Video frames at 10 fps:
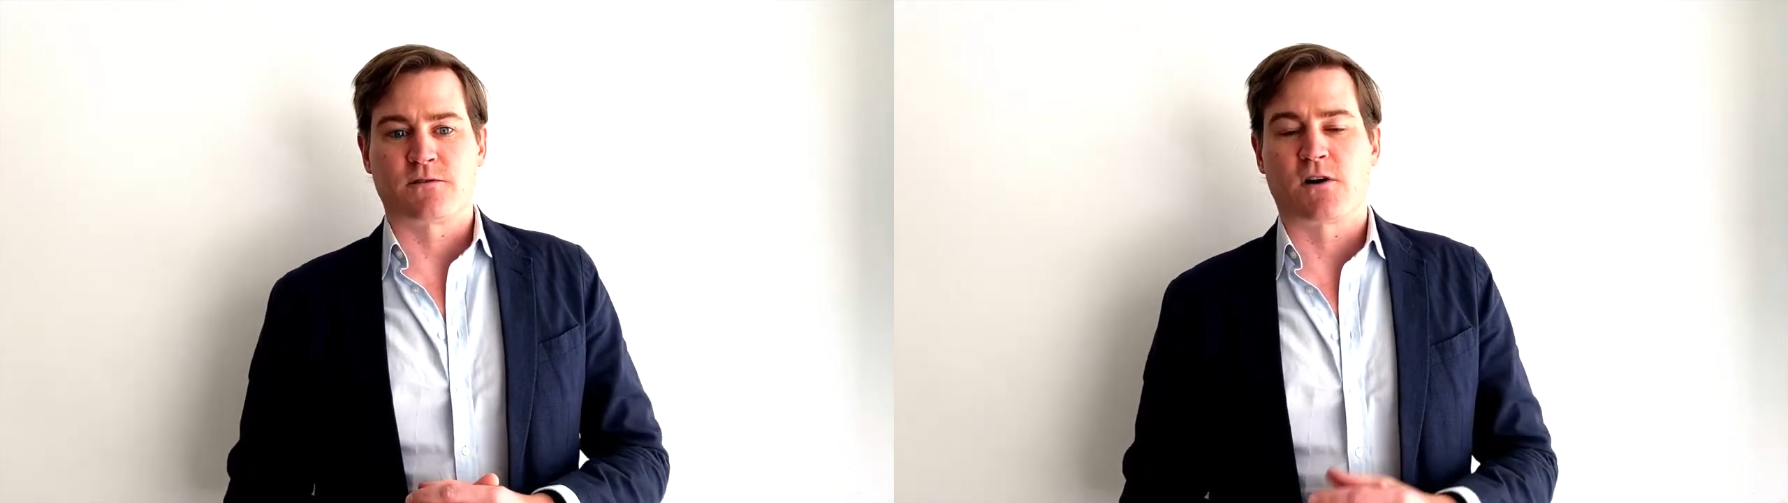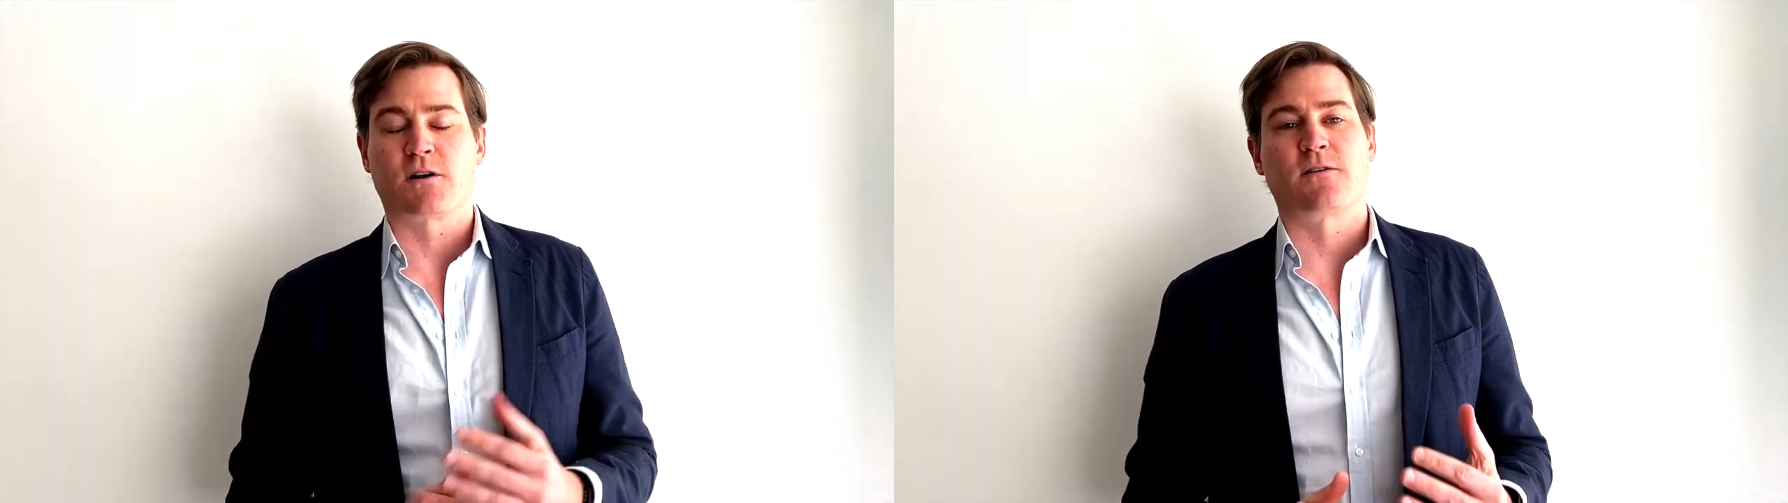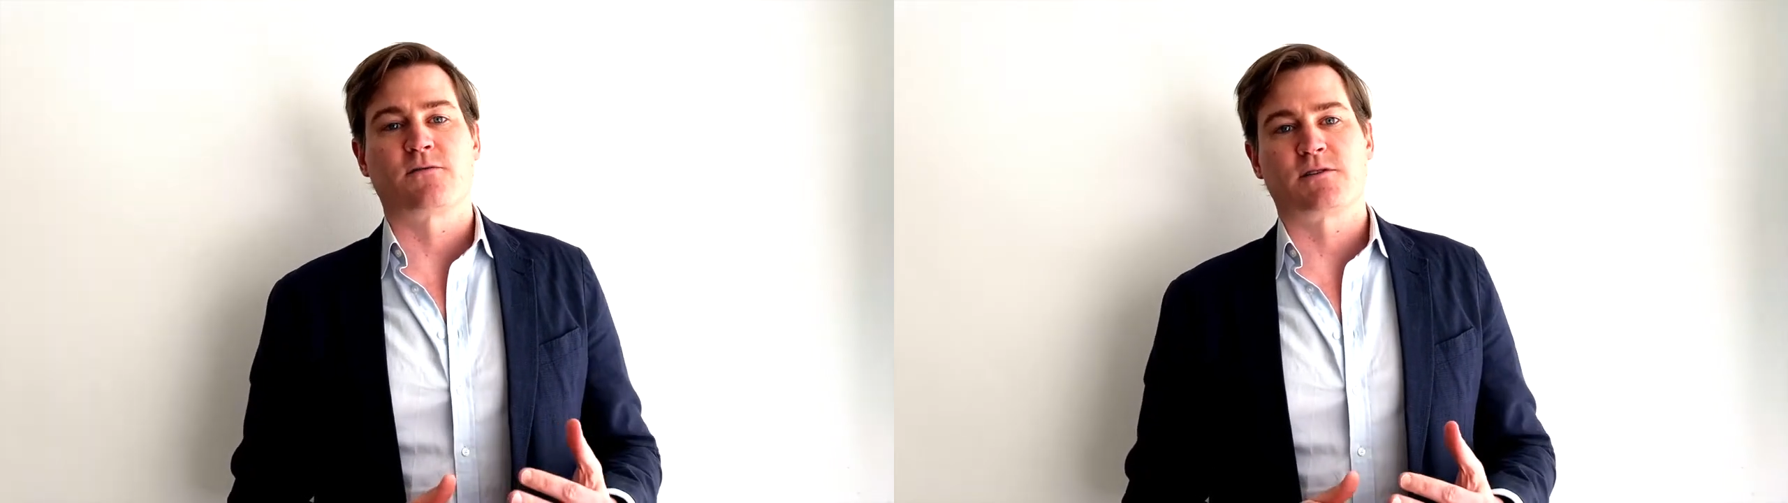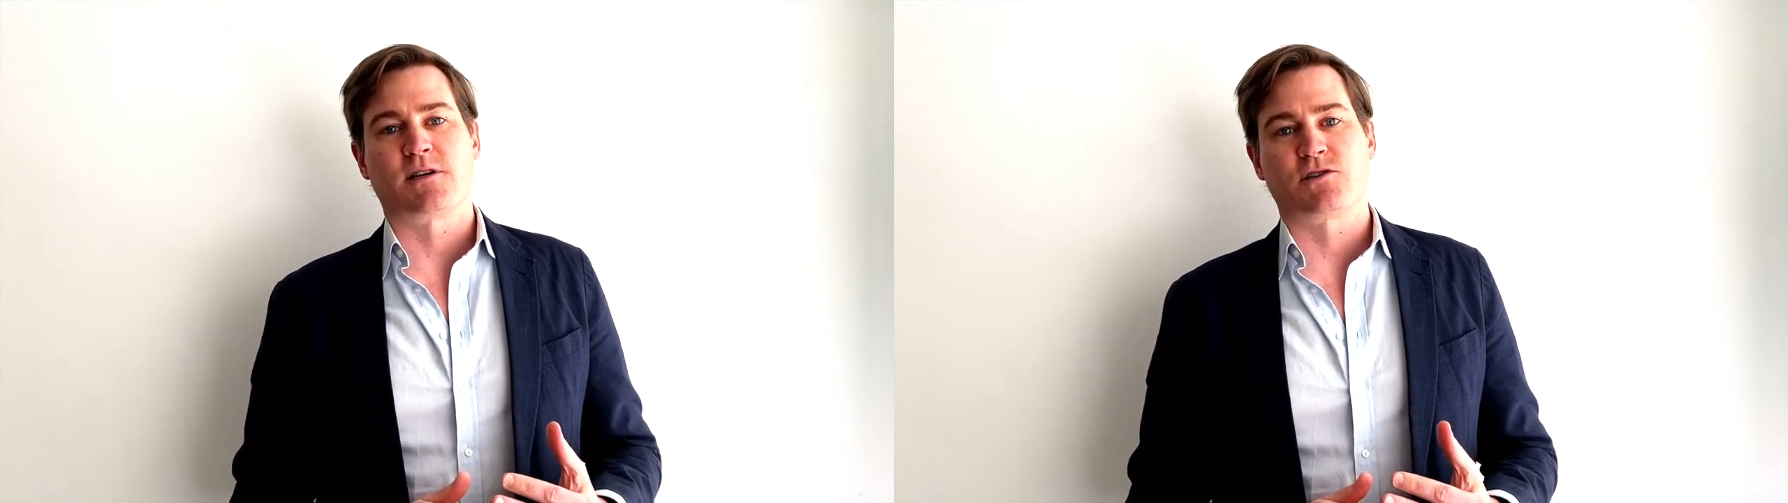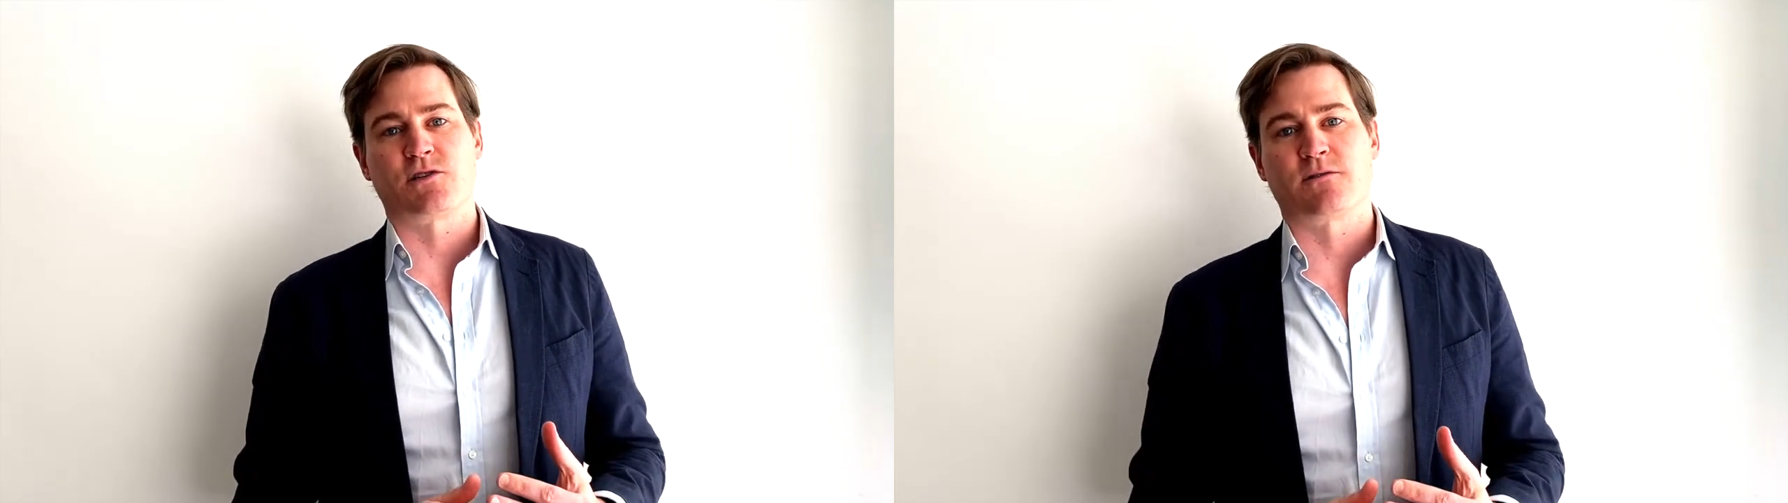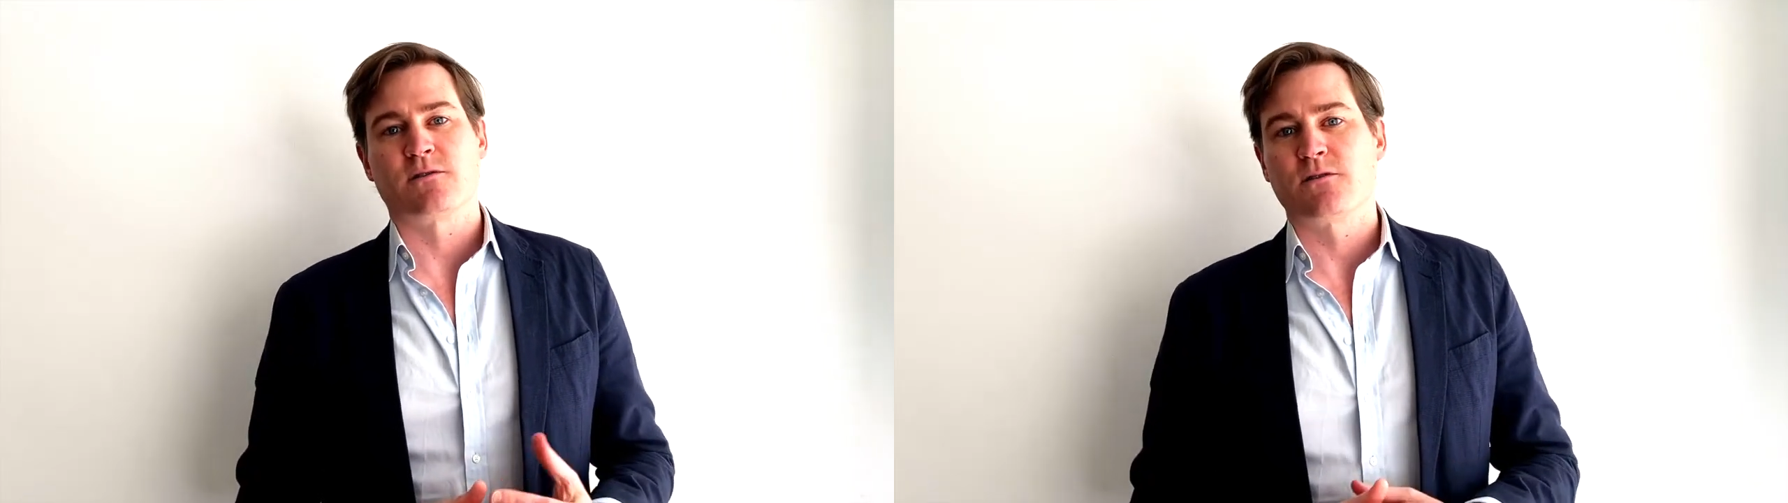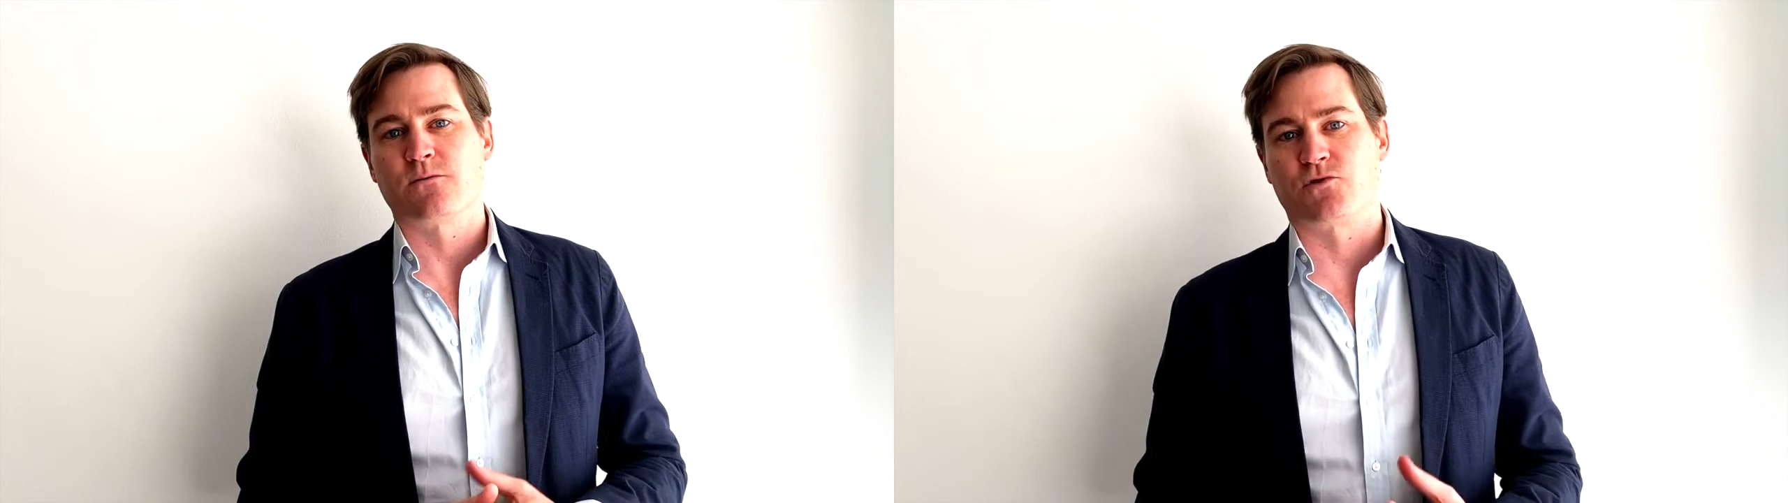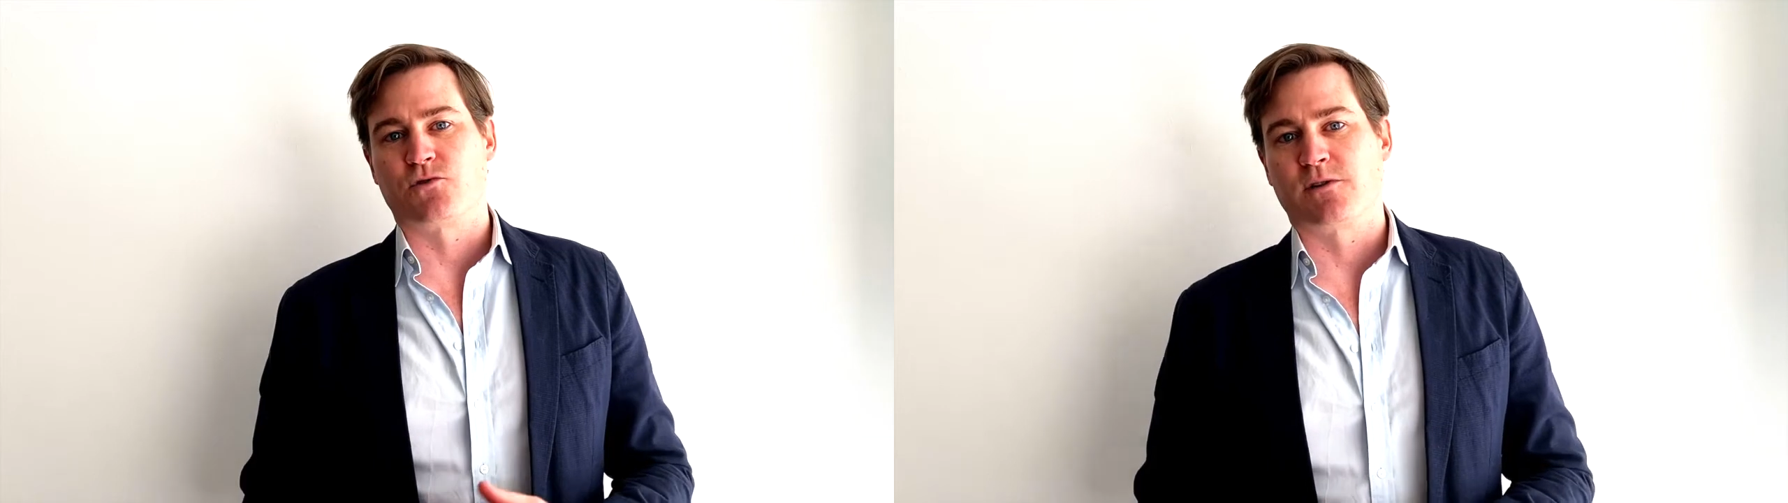of our conversation
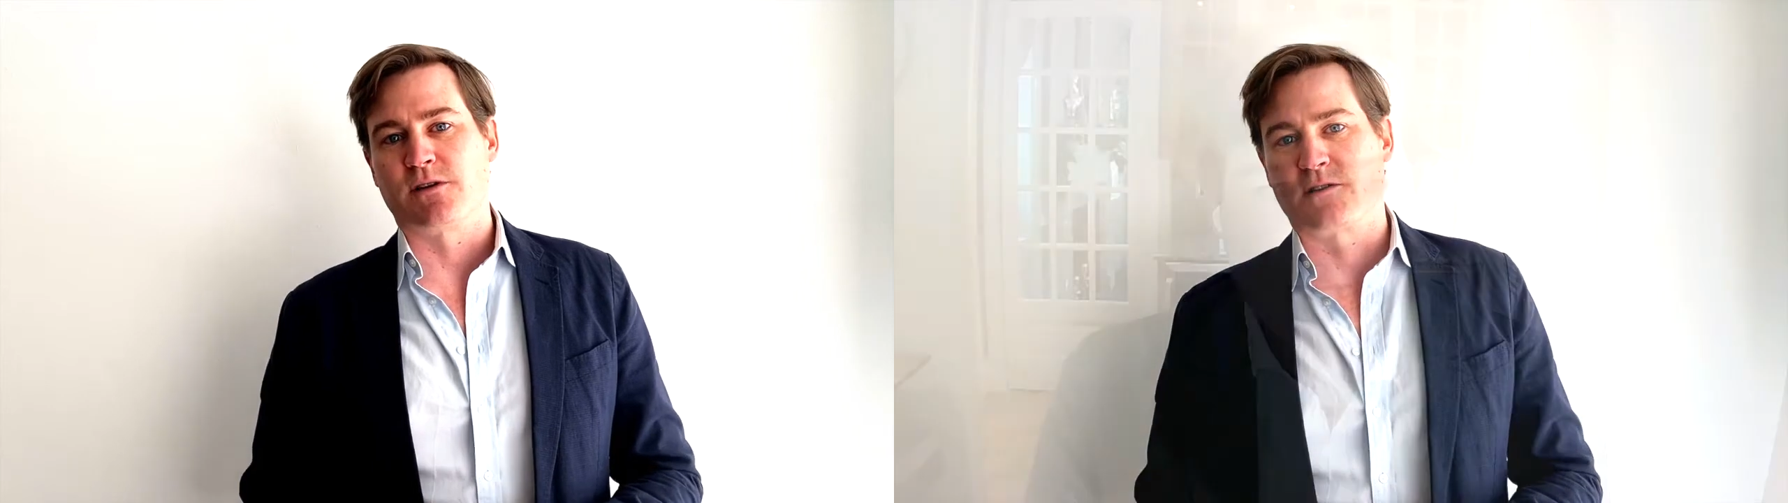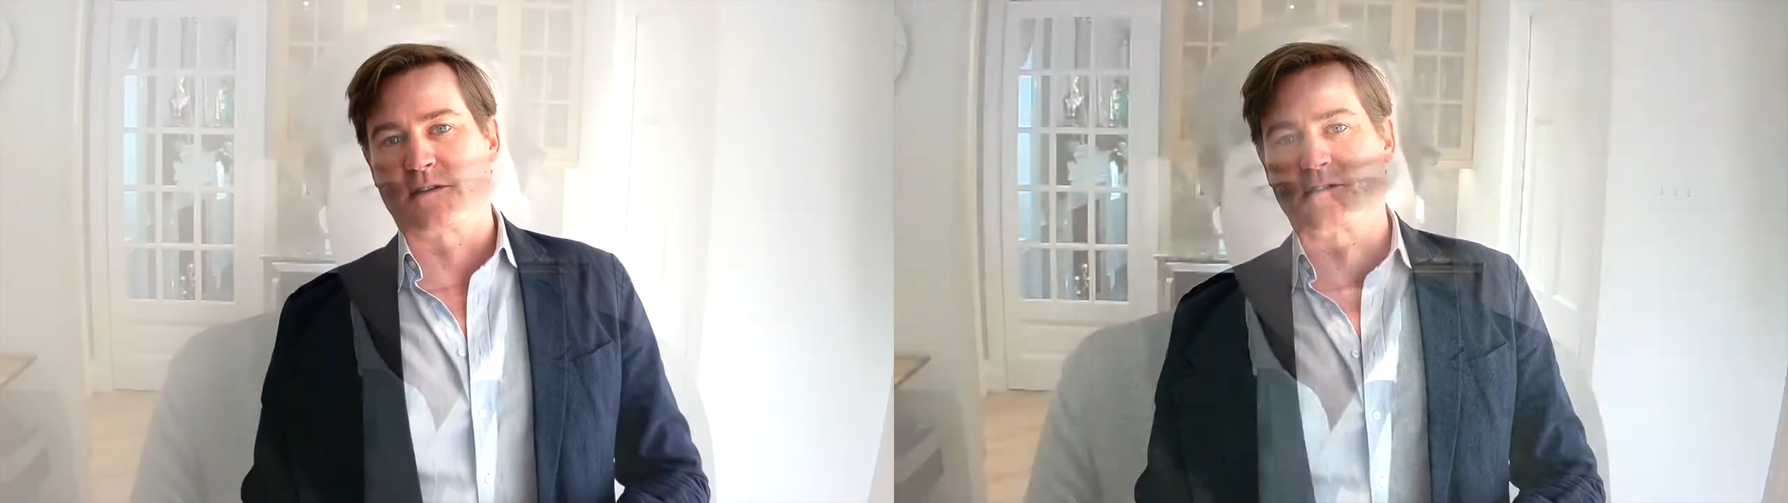with Julian Dunkerton.